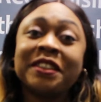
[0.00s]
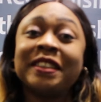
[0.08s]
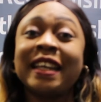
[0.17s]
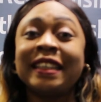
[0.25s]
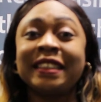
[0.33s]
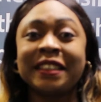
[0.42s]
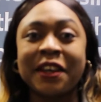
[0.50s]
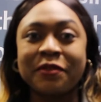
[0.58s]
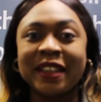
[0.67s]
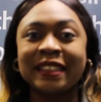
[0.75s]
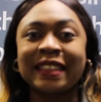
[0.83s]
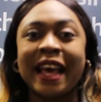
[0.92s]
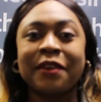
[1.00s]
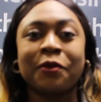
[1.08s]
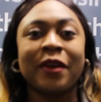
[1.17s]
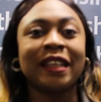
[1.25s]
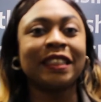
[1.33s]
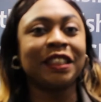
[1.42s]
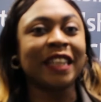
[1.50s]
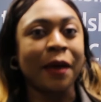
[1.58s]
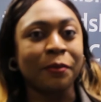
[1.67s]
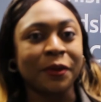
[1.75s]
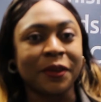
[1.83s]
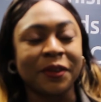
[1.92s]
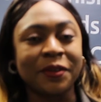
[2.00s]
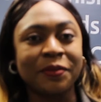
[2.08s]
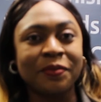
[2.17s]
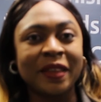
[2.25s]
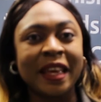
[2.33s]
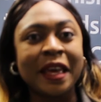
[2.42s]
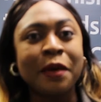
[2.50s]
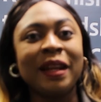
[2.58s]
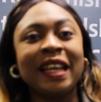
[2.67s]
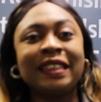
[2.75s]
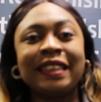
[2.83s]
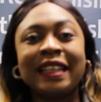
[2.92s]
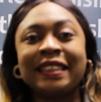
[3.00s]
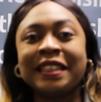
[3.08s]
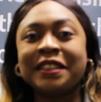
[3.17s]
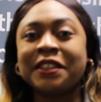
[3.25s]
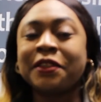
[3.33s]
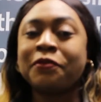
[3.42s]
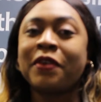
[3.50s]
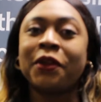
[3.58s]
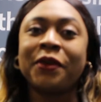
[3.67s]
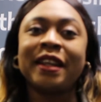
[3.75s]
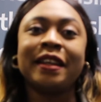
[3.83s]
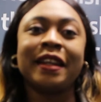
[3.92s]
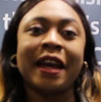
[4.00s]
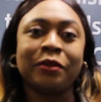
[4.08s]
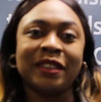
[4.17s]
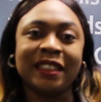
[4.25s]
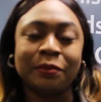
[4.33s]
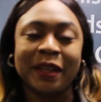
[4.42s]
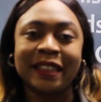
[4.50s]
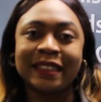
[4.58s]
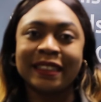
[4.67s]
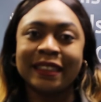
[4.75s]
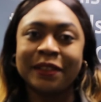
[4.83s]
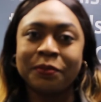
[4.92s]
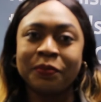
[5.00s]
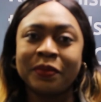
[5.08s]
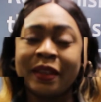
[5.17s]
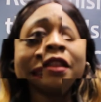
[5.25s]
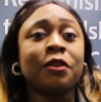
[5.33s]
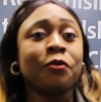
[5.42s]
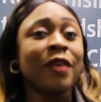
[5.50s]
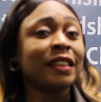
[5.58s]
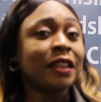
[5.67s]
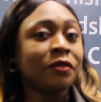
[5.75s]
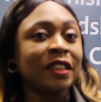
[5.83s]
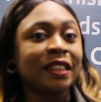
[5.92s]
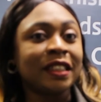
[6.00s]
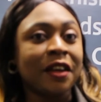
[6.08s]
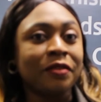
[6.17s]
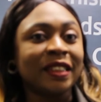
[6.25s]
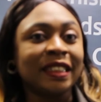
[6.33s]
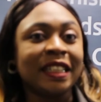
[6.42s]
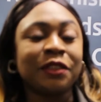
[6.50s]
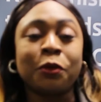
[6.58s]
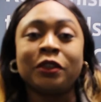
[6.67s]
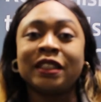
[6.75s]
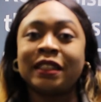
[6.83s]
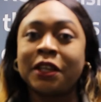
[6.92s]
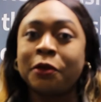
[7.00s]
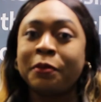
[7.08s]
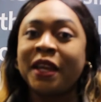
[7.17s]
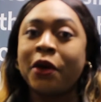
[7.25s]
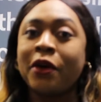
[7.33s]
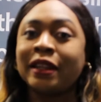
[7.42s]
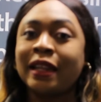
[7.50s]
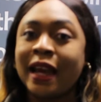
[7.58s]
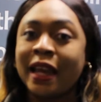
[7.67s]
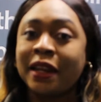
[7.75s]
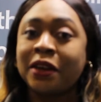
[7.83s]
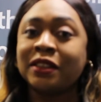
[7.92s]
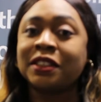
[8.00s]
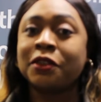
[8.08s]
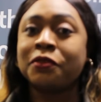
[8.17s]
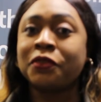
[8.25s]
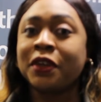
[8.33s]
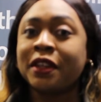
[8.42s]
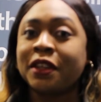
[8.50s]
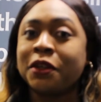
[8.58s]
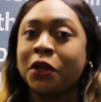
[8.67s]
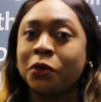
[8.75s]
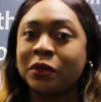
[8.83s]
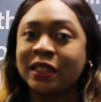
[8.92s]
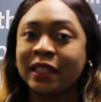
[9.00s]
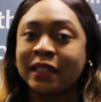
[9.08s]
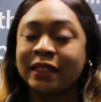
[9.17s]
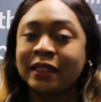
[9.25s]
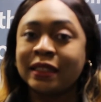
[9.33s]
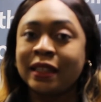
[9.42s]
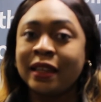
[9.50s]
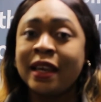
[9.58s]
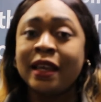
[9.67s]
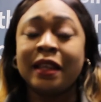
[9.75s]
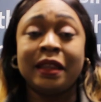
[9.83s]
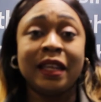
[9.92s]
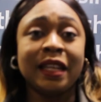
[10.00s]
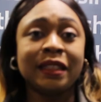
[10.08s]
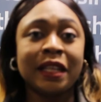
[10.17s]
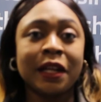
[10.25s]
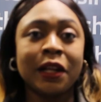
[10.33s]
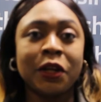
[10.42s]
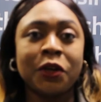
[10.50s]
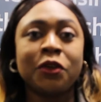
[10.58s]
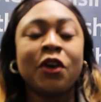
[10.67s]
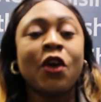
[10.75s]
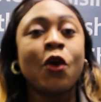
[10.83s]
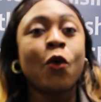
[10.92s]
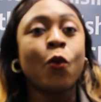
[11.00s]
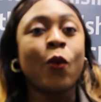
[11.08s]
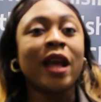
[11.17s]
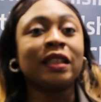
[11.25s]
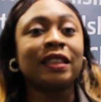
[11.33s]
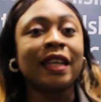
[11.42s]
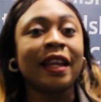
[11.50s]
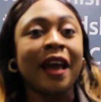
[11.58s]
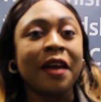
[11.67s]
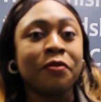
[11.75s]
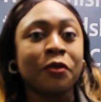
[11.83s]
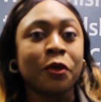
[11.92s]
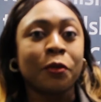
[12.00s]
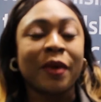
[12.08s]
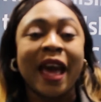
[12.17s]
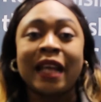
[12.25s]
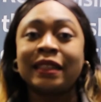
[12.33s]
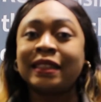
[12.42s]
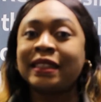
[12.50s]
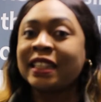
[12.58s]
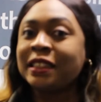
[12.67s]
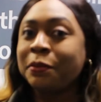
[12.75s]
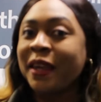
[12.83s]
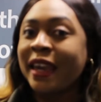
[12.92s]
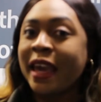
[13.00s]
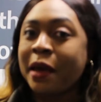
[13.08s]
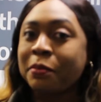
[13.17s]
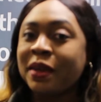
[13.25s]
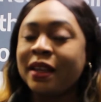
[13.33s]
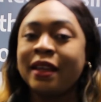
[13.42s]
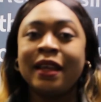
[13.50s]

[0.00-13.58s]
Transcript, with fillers: to today's service at Grace Chapel. Please listen to the following announcements. The rest of the services will still be online until further notice. These include Wednesday Live Group at 6 p.m.,